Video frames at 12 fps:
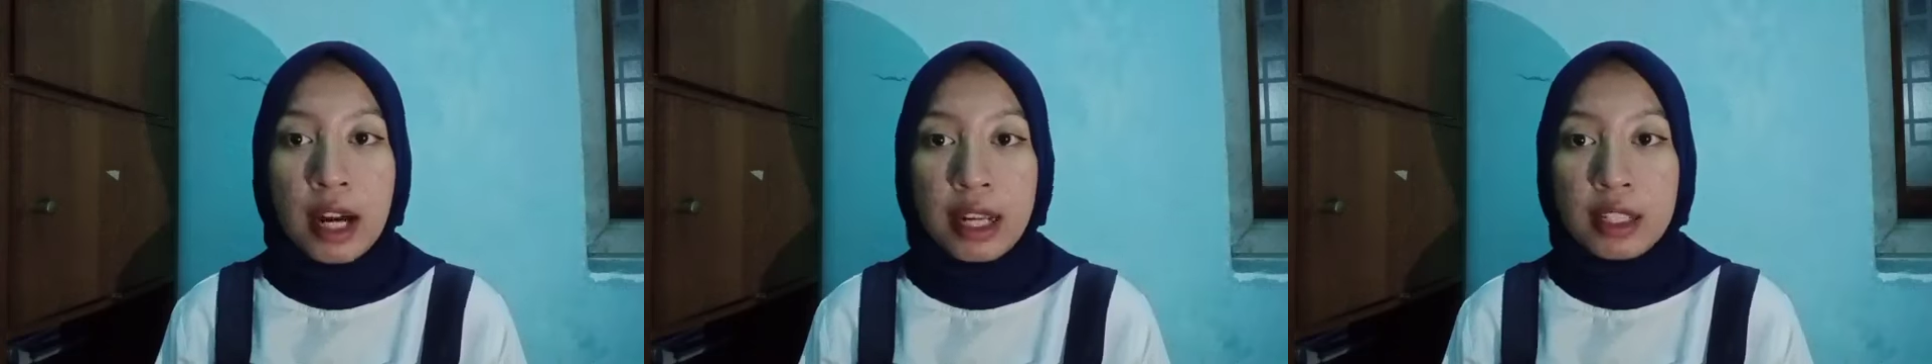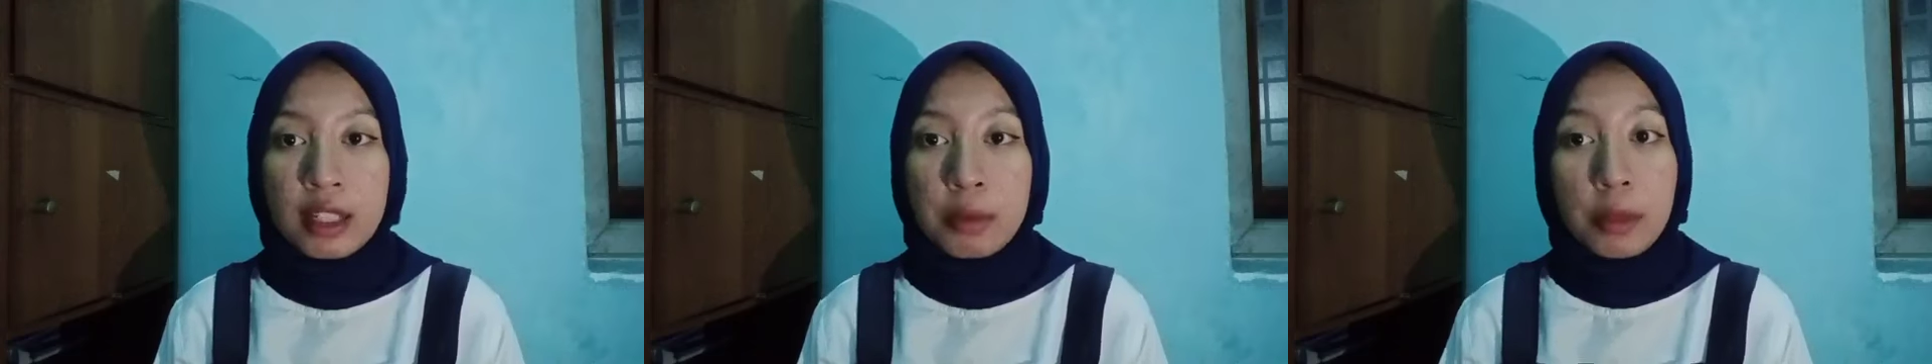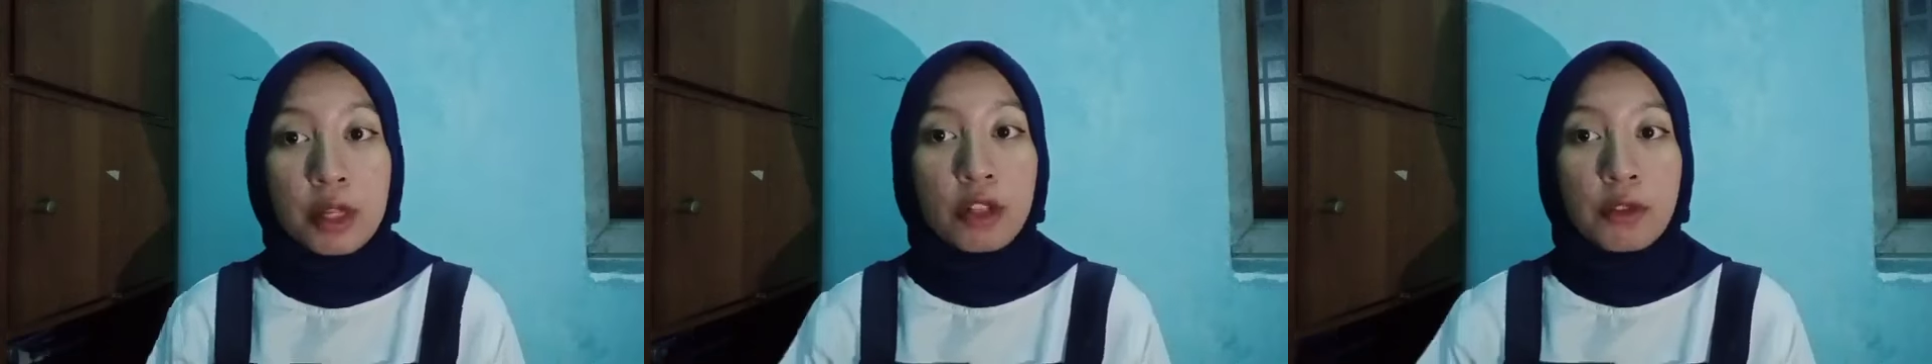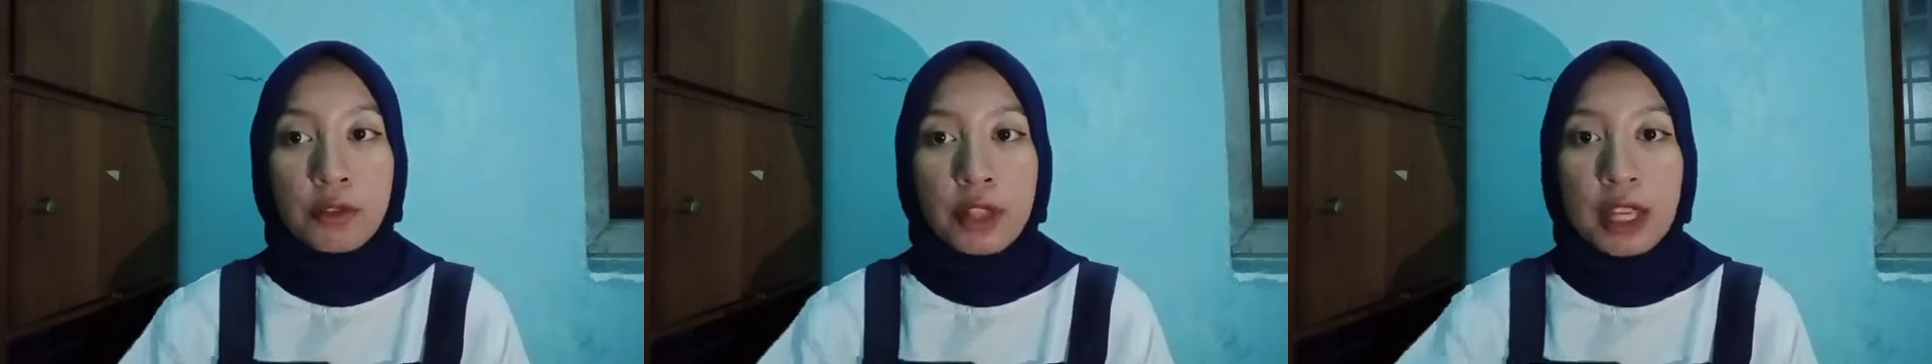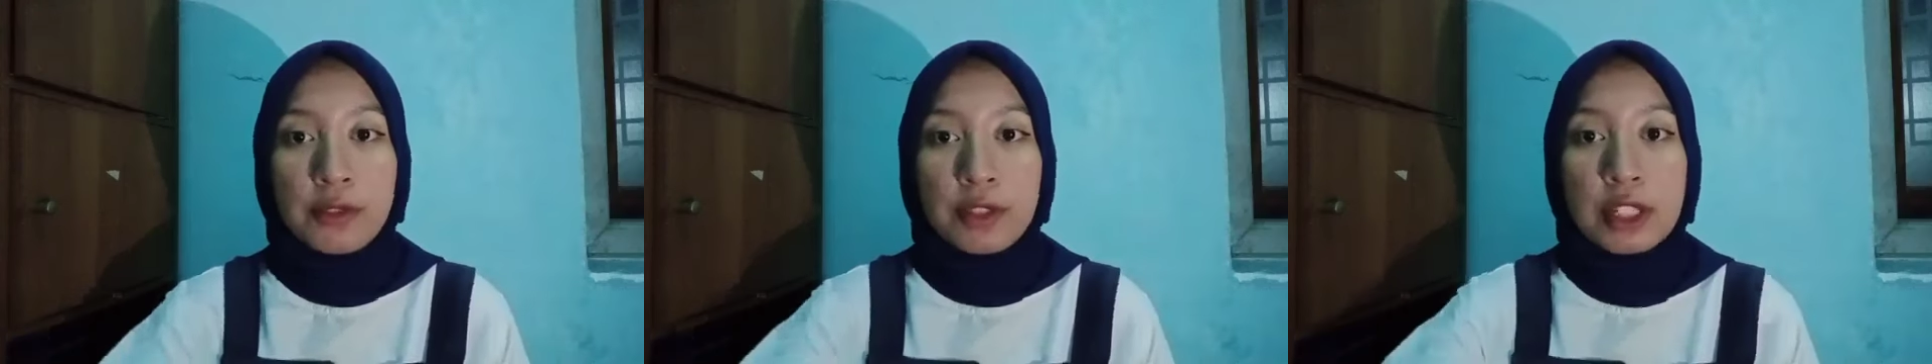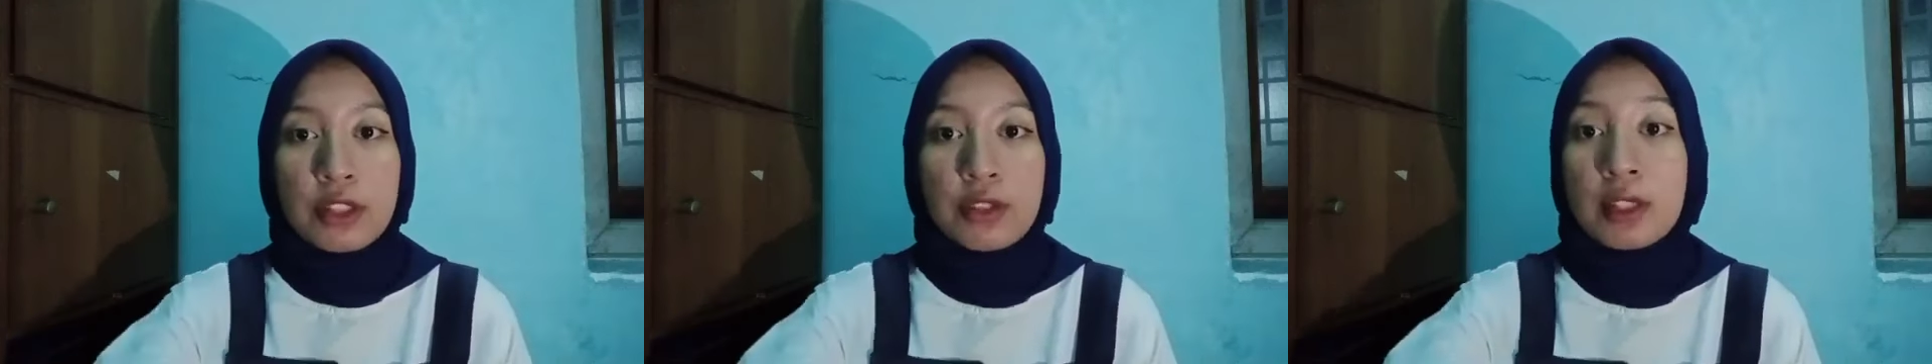amount of life
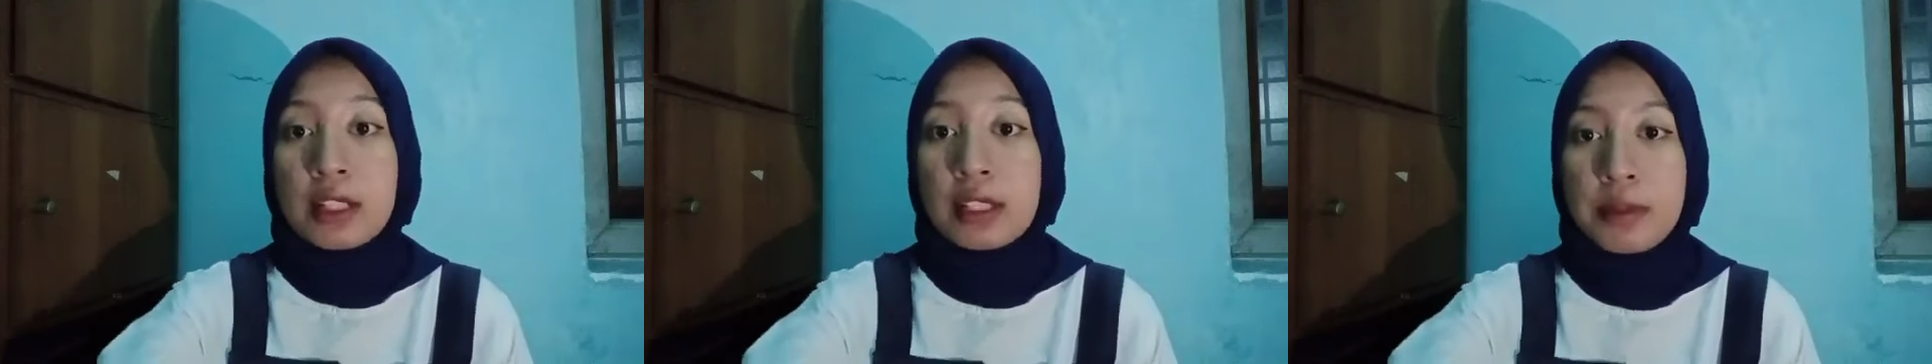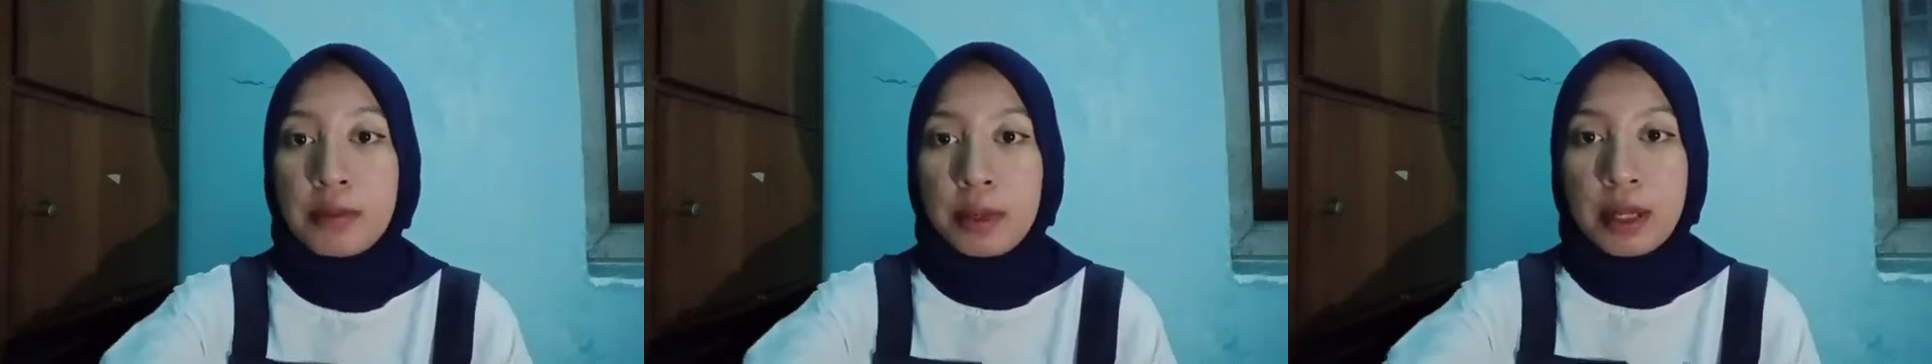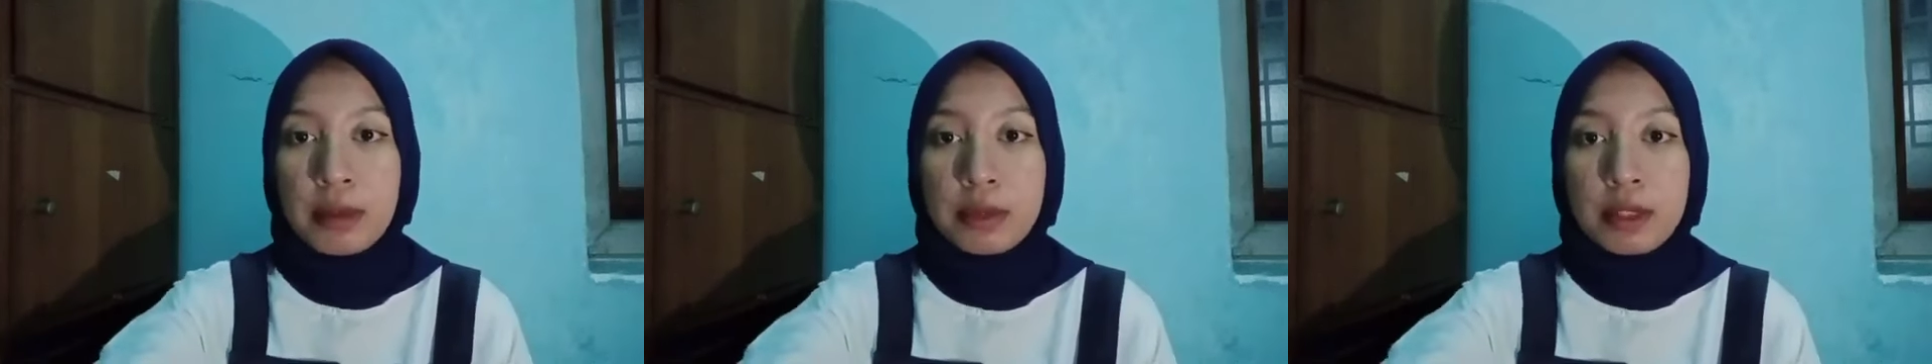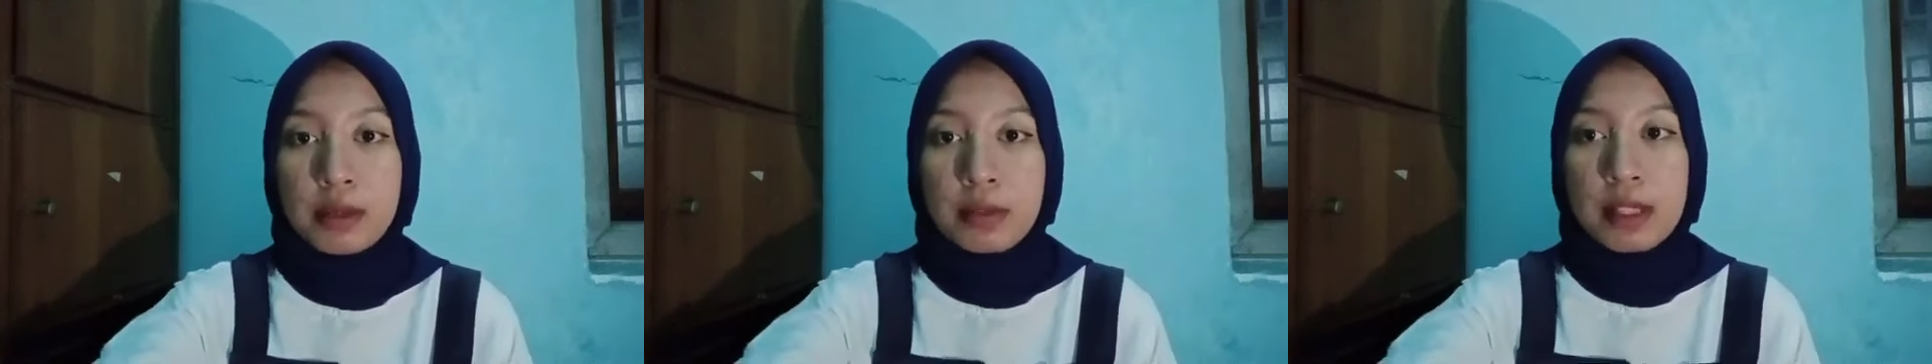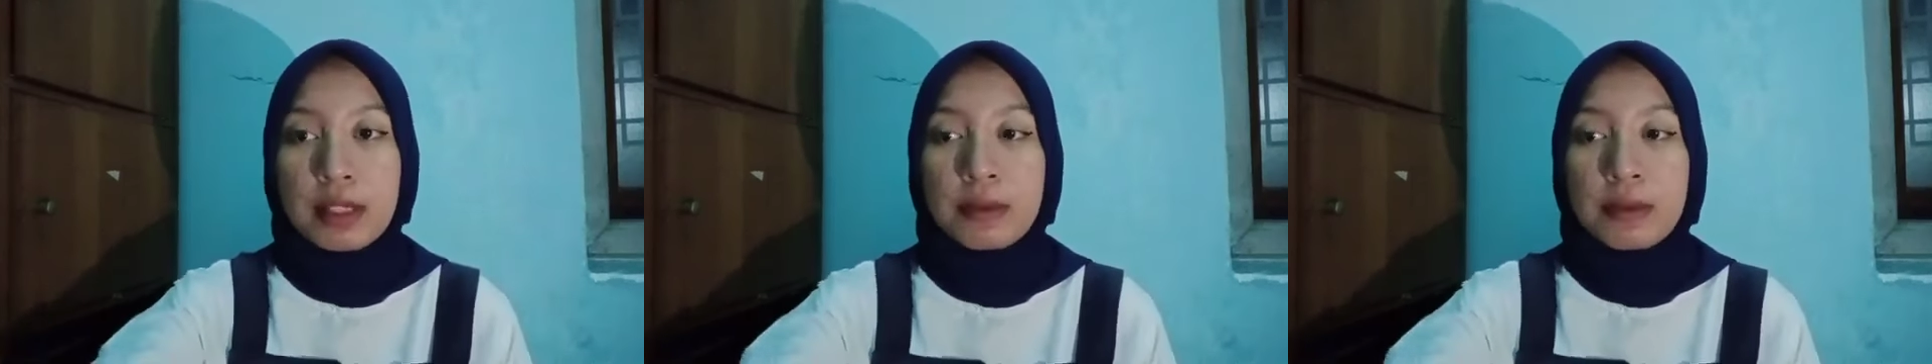insurance premiums.